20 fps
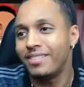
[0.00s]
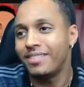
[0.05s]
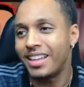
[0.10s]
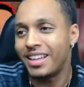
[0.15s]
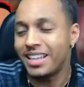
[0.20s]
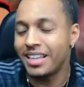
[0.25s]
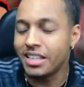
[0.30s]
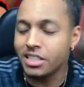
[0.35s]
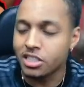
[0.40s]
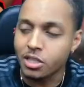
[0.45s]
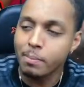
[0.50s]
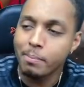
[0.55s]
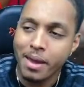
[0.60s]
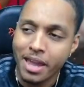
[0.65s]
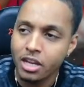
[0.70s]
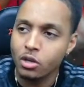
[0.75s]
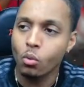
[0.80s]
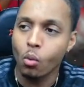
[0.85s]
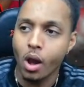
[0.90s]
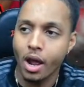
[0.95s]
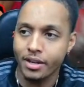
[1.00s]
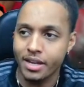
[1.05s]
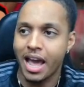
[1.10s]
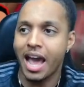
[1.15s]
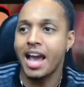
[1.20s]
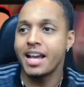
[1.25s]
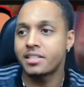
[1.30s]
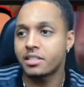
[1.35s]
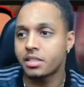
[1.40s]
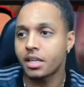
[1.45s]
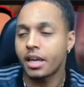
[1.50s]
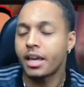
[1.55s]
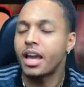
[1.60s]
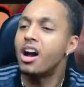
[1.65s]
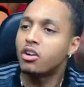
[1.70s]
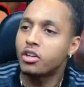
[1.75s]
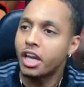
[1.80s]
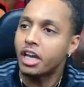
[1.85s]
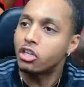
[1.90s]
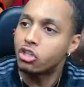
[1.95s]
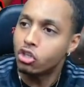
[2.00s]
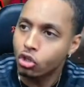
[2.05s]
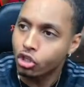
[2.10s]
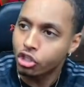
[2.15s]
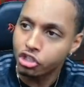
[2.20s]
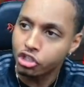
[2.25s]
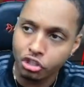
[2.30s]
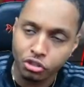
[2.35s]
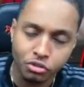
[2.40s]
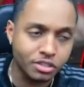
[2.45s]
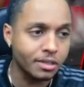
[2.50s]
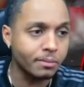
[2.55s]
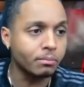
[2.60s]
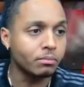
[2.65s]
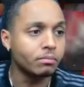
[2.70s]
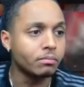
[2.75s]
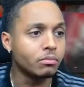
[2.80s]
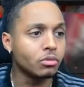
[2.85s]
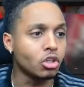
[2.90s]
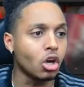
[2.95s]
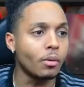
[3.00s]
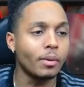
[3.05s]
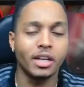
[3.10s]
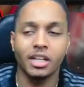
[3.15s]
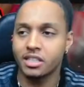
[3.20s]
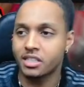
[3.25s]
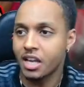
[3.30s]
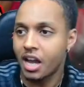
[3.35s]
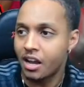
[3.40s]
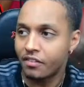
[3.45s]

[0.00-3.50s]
He's the main one that I say, okay, you can use him. Go in.